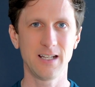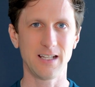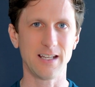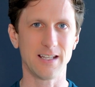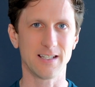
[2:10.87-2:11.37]

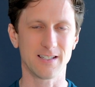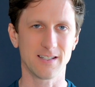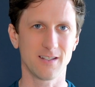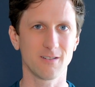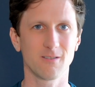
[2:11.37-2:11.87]
is
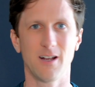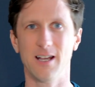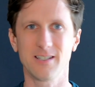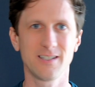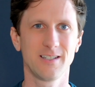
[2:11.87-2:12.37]
the
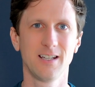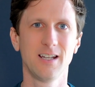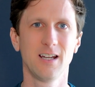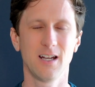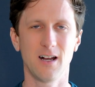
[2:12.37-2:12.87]
rest
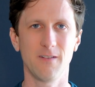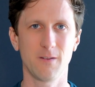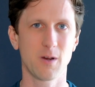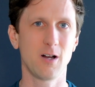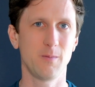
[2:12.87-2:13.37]
of the
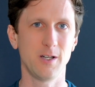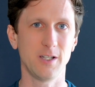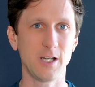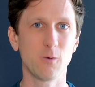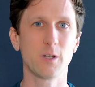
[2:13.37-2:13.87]

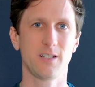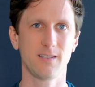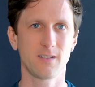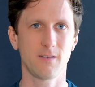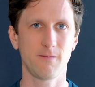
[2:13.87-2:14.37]
probability, which
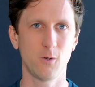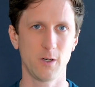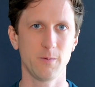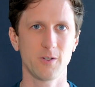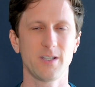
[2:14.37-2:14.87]
is
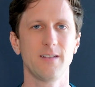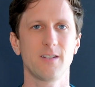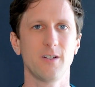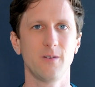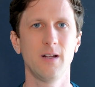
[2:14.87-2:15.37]
40%.
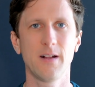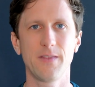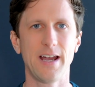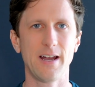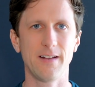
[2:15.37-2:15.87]
So
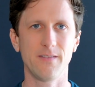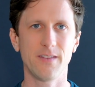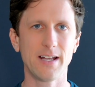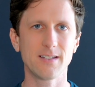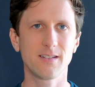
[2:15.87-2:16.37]

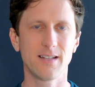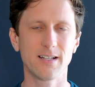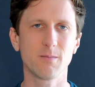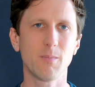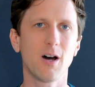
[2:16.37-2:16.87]

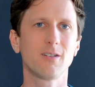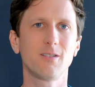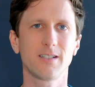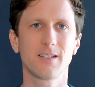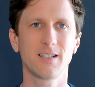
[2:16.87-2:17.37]
that's a model.
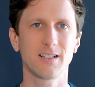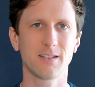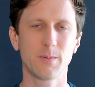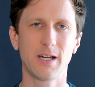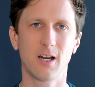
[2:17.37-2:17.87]
It's going to
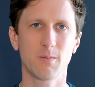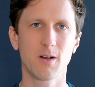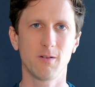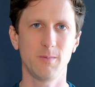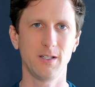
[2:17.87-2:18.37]
spit out a
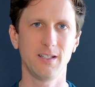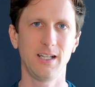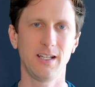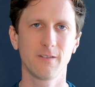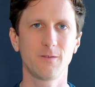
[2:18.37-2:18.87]

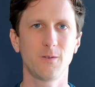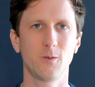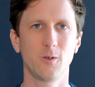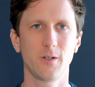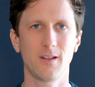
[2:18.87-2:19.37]
probability
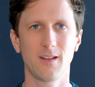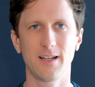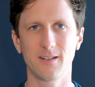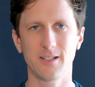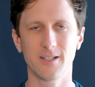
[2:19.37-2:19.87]
for the
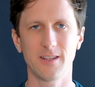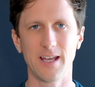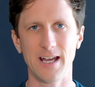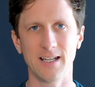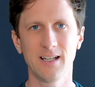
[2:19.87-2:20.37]
likelihood
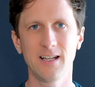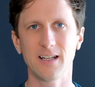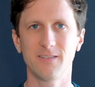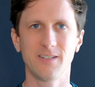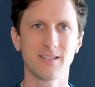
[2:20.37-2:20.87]
that
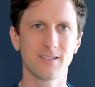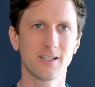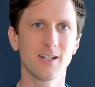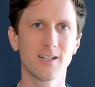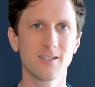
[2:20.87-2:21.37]
an event
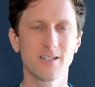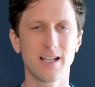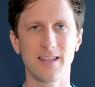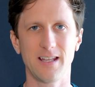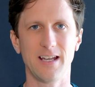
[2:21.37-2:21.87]
occurs,
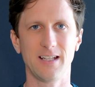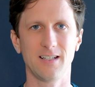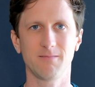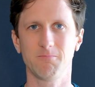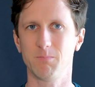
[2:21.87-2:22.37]
and then